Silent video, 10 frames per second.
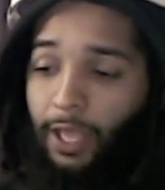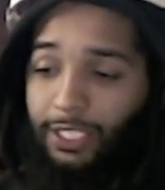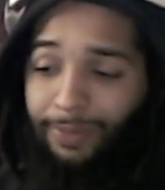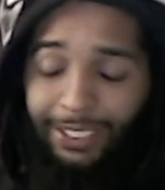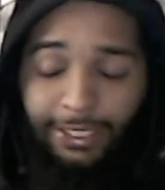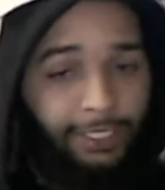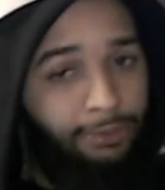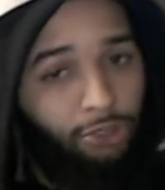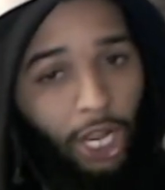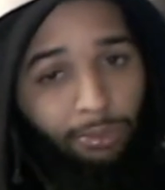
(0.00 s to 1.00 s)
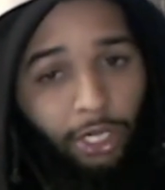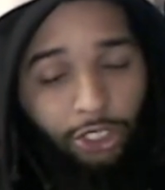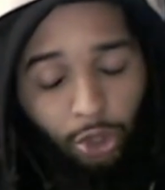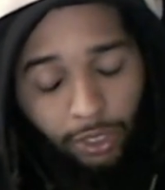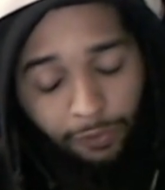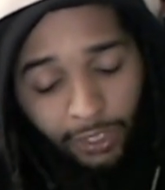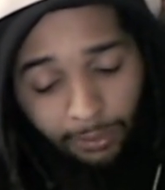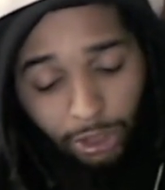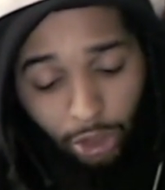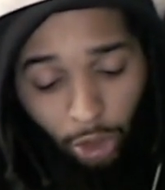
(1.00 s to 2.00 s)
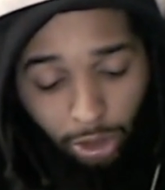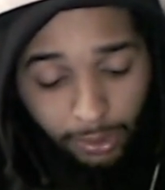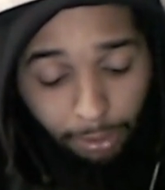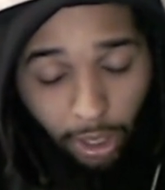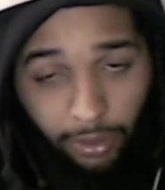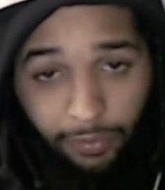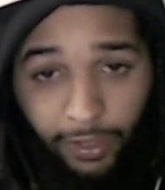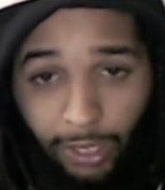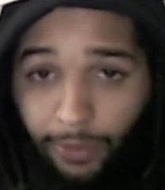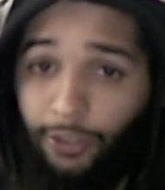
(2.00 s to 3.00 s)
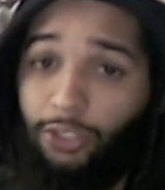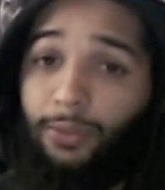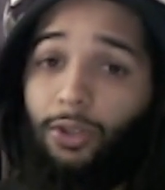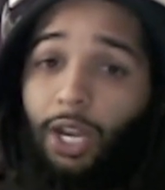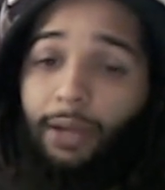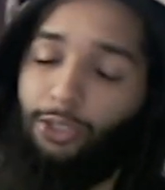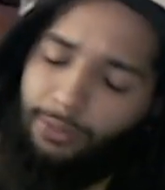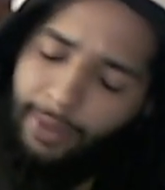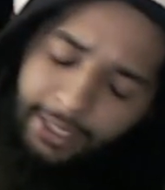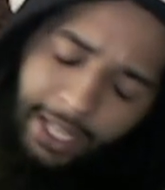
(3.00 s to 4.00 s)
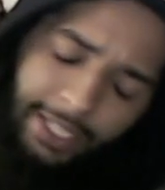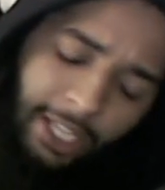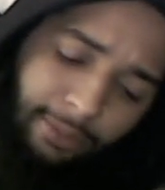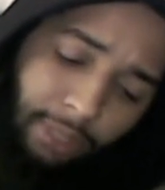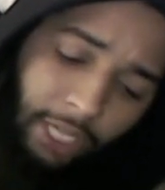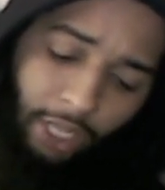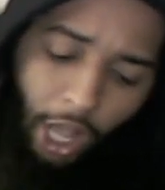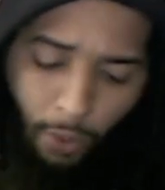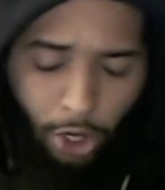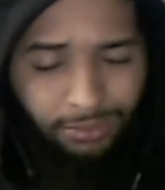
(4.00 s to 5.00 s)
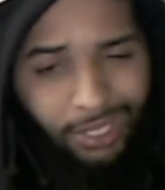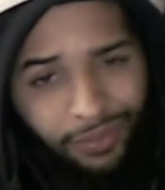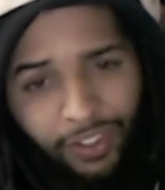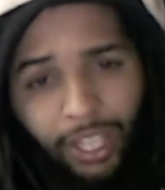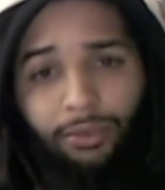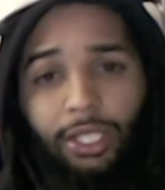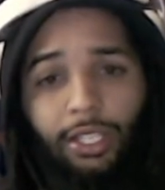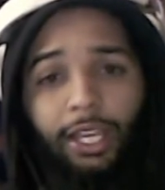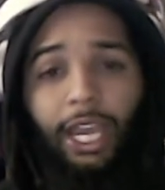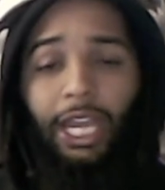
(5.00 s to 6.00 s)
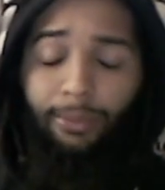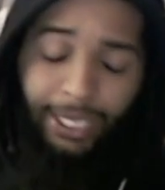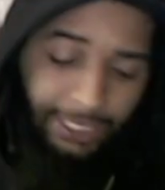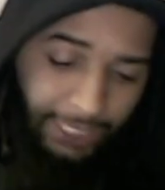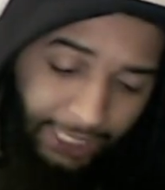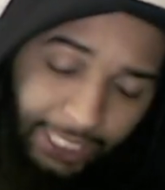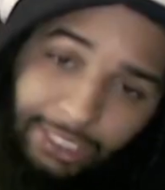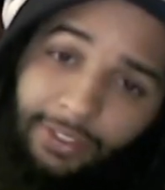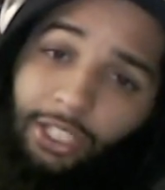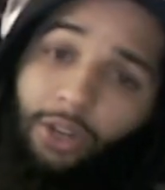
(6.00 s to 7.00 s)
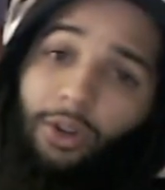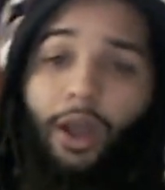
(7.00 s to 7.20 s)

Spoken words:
Smash that subscribe button, join the family. You can only be part of the fam if you're subscribed, so smash that sub button. Welcome to the family, and I'm gonna catch y'all in the next video.